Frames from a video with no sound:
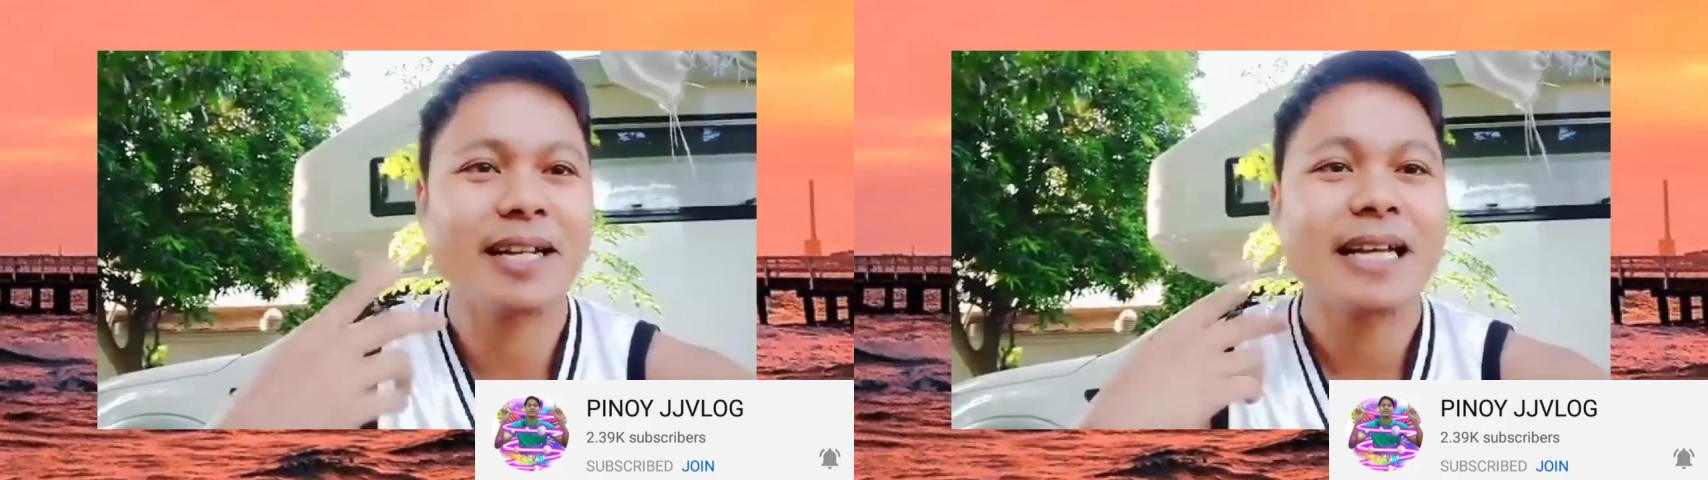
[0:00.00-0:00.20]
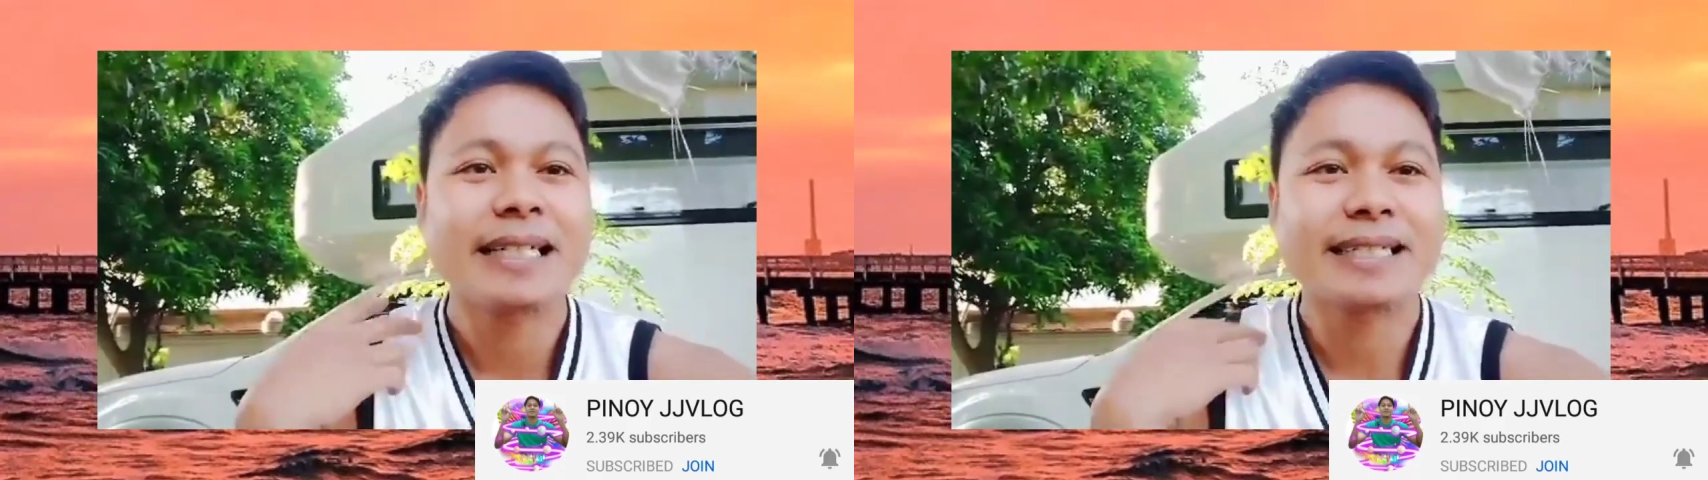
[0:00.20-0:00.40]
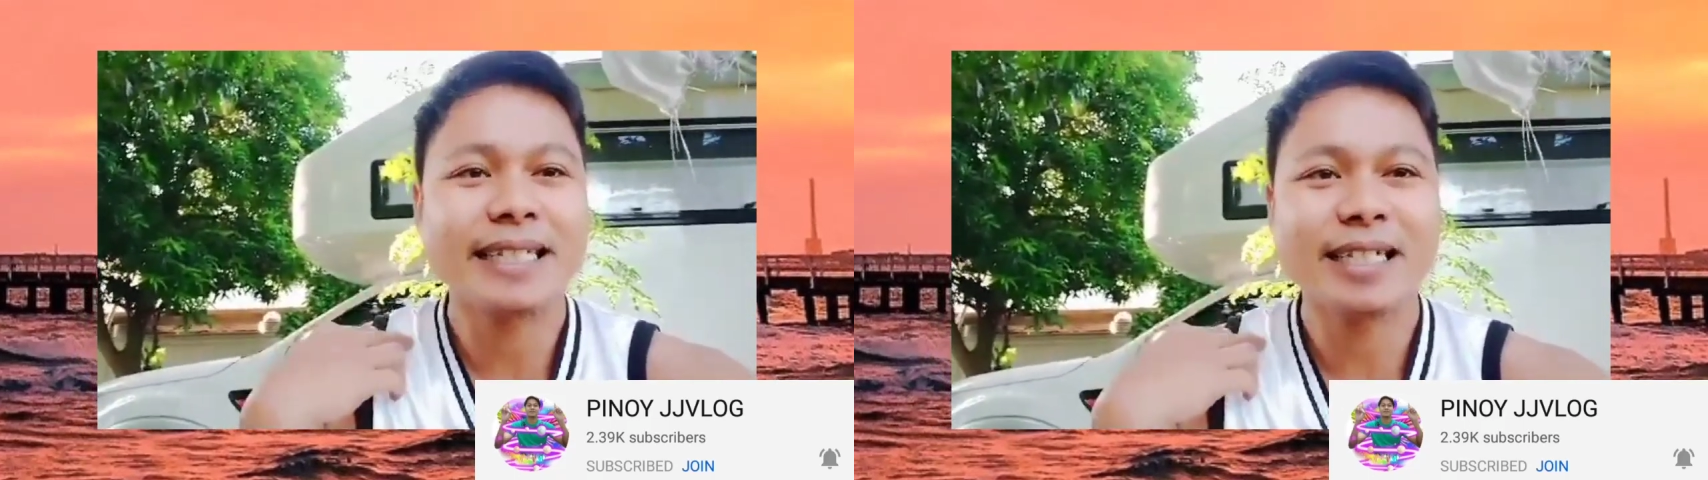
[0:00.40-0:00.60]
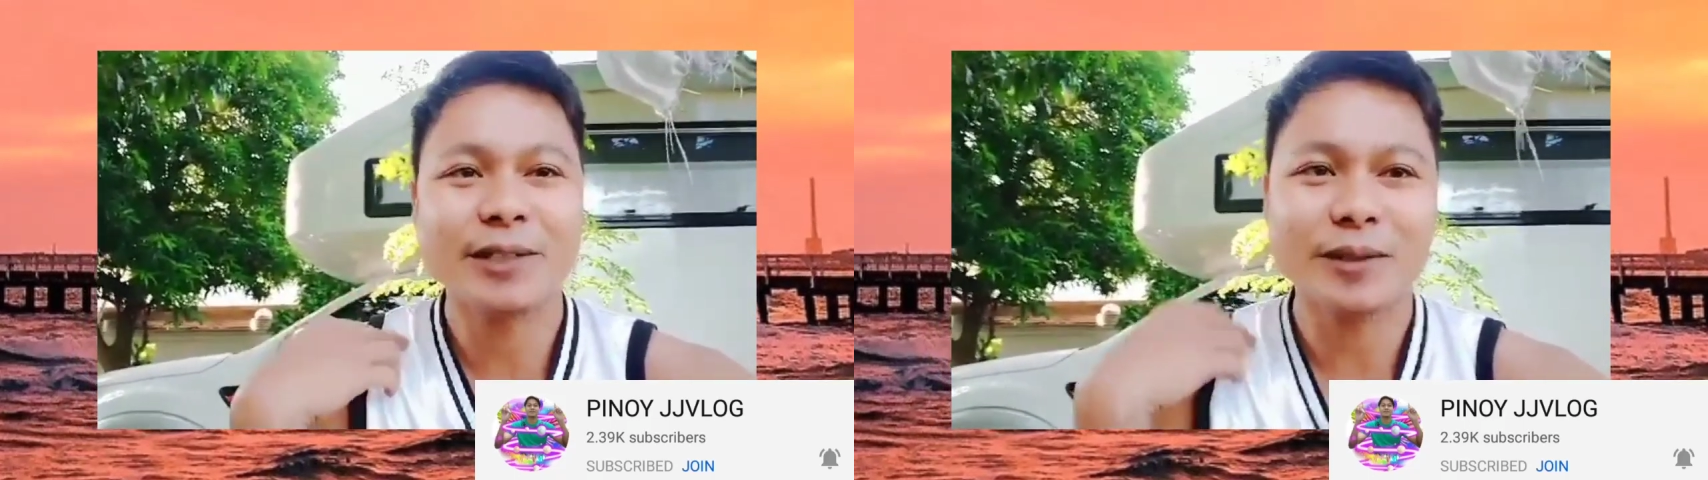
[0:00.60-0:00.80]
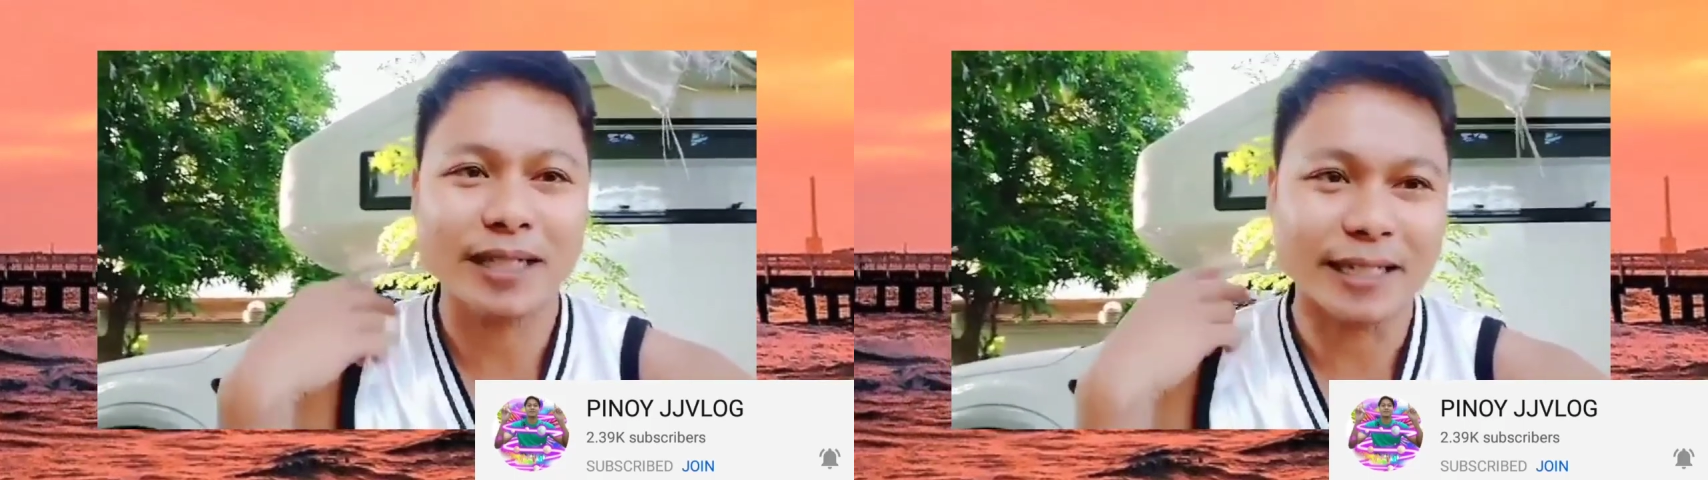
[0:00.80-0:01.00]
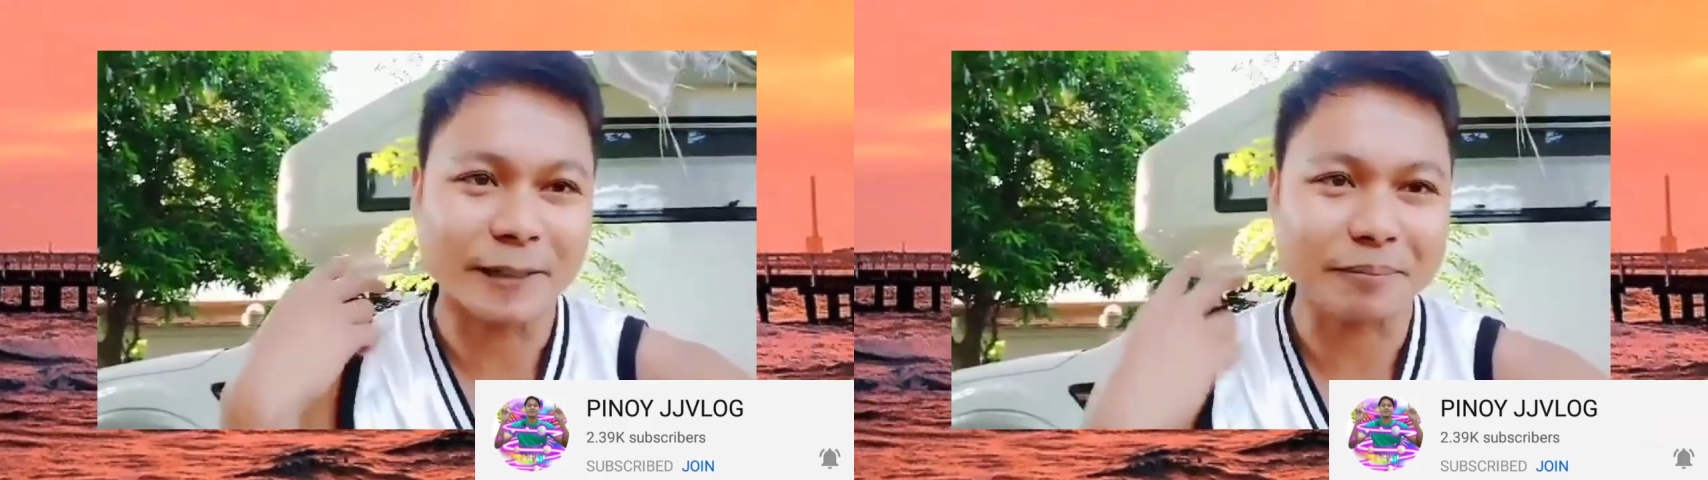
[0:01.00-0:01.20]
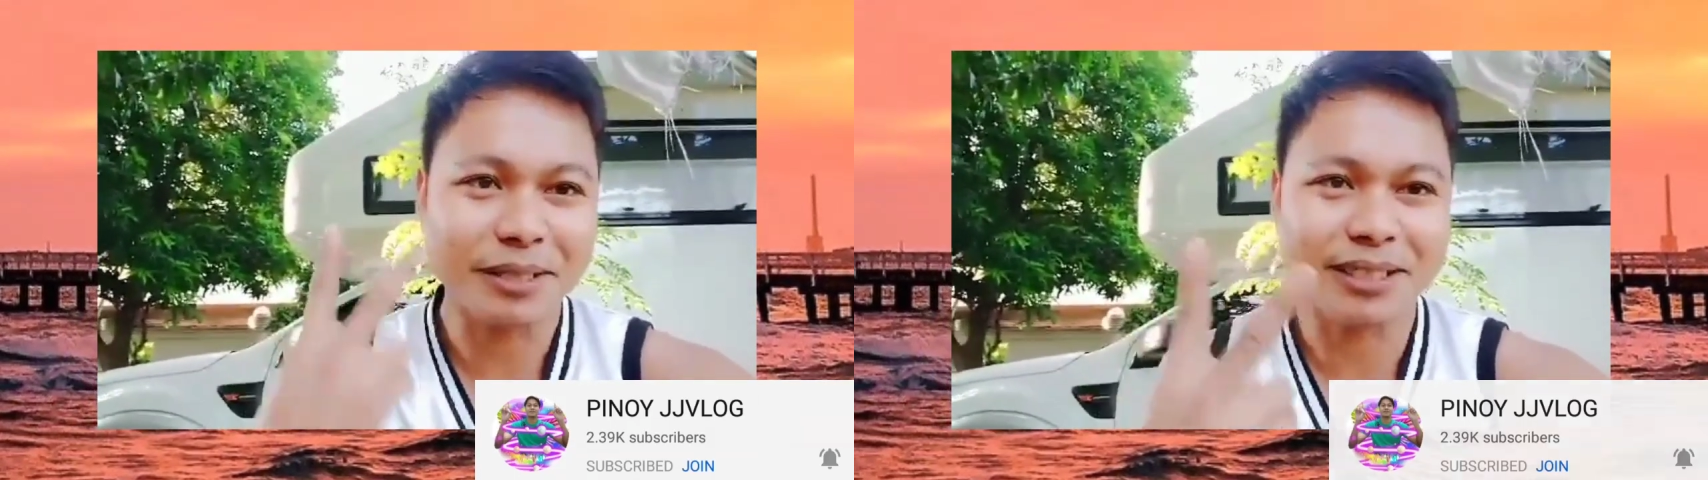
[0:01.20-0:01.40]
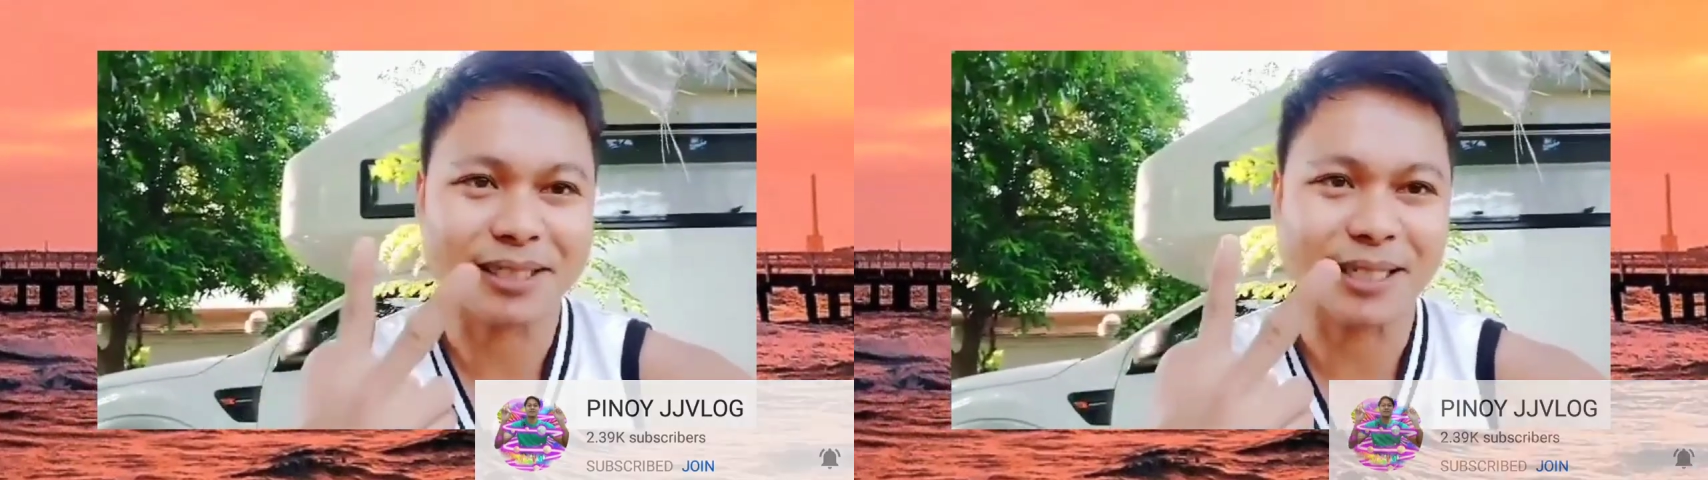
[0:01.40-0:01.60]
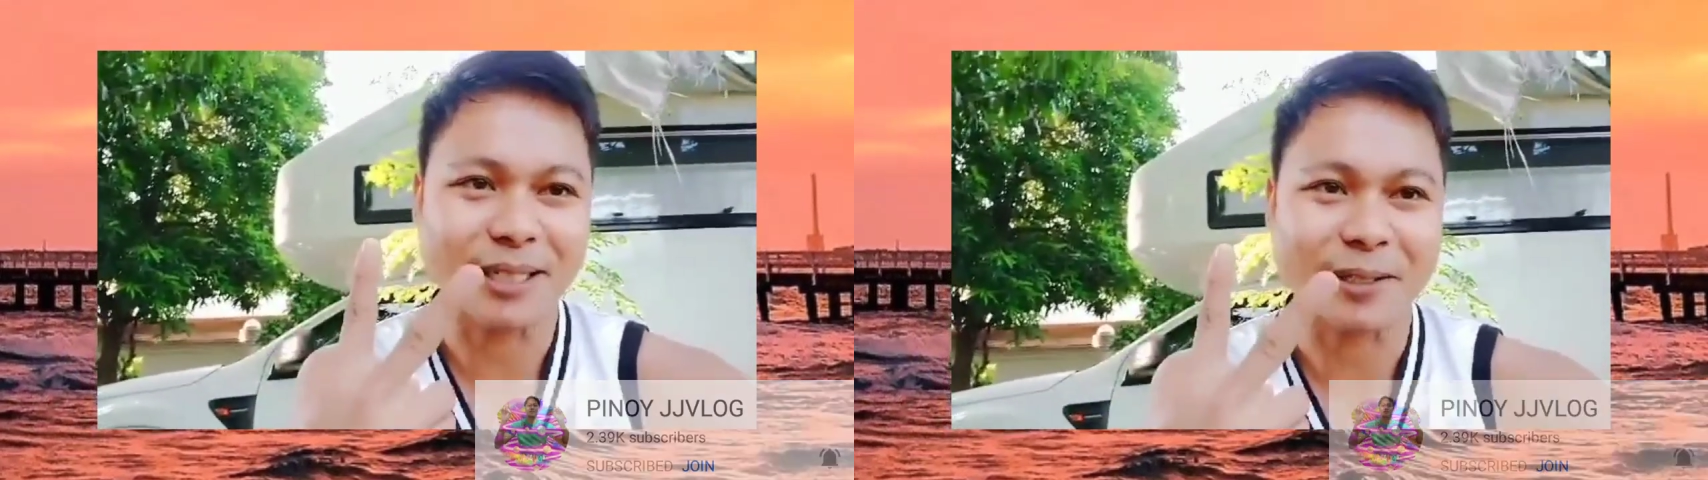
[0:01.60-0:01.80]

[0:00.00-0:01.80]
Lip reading: Tina Kukal. Peace out.